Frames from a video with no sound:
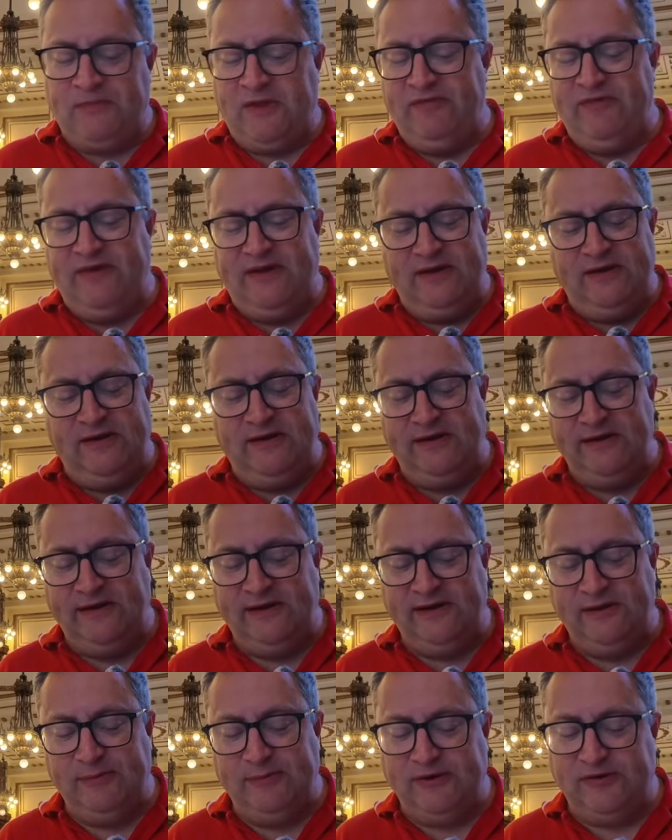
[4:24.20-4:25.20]
Then a
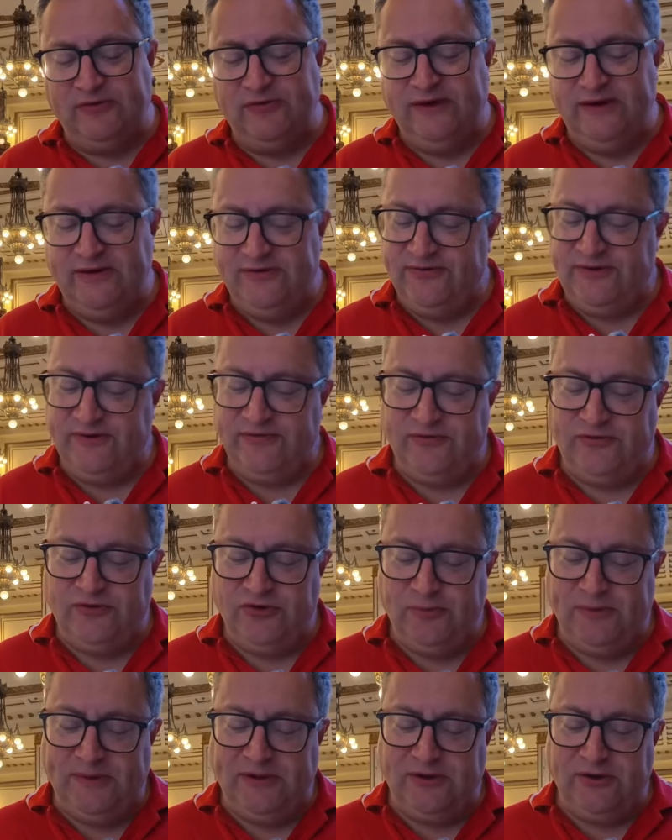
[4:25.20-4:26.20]
little bit of green stuff to
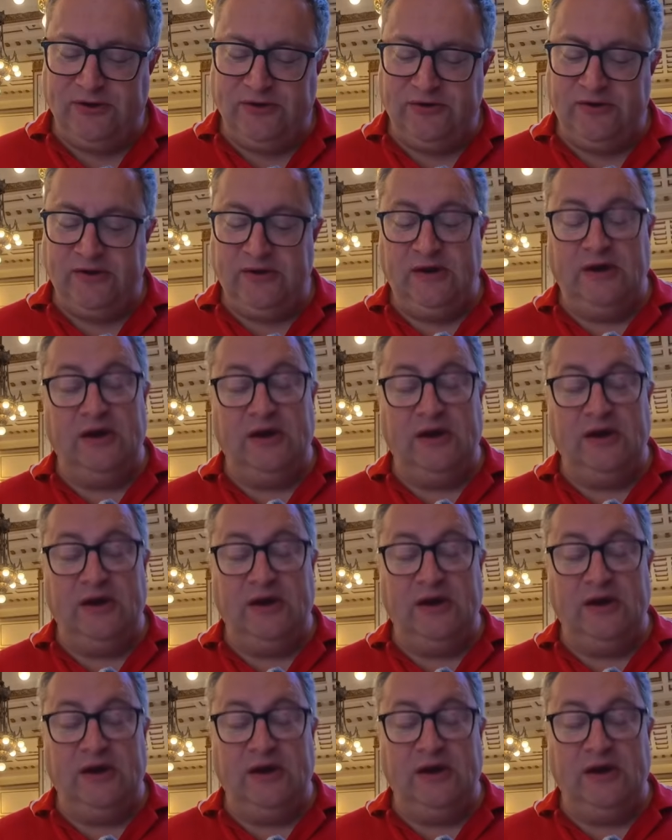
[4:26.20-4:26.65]
do me good.